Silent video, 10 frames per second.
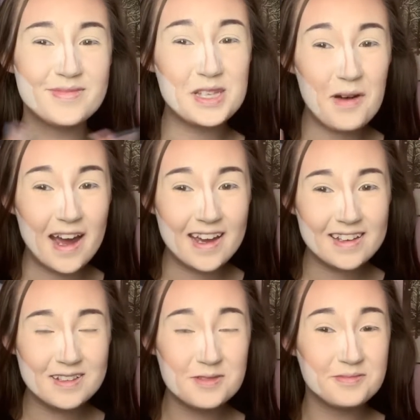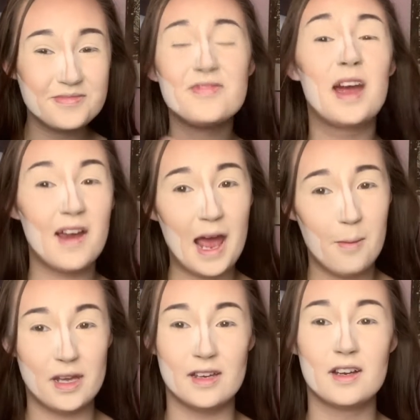So hi. Very
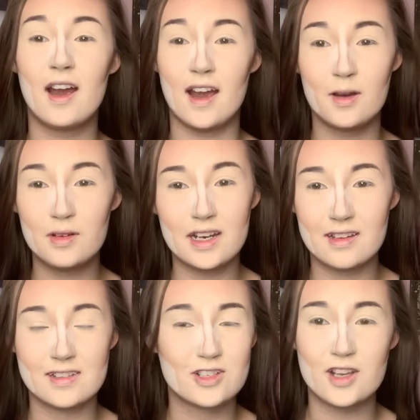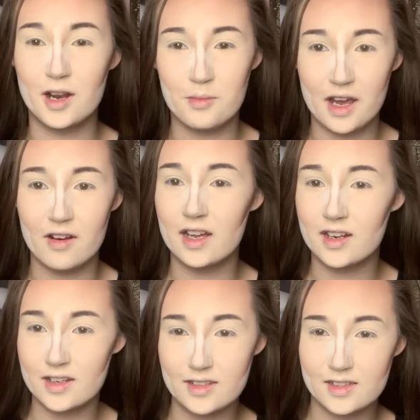happy. Alright, I'm gonna shut up now again
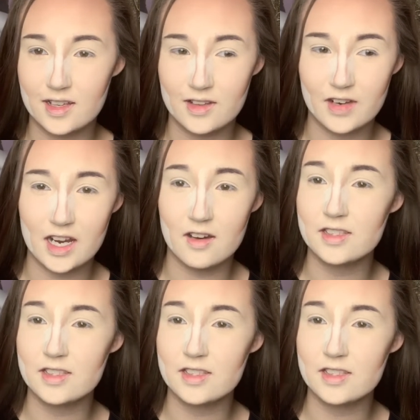and do the video.